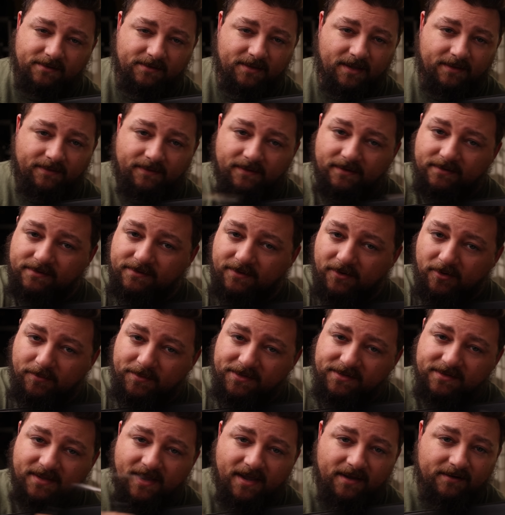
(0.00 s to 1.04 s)
set this
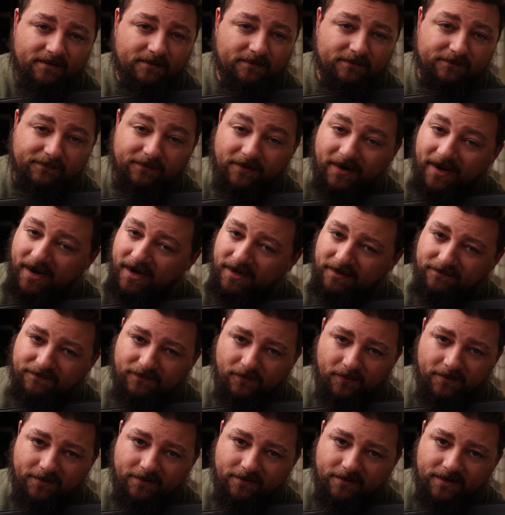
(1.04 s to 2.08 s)
thermostat for
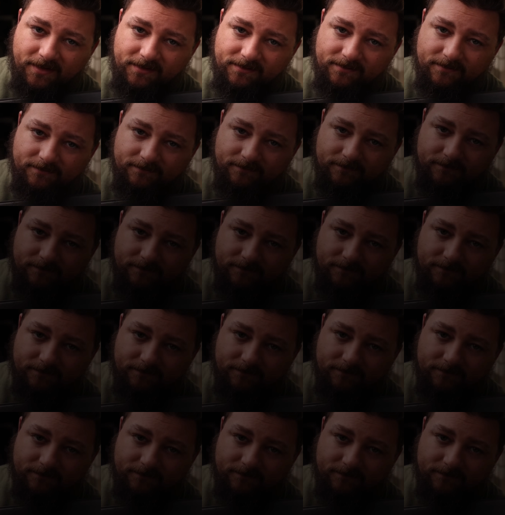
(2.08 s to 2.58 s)
84 degrees.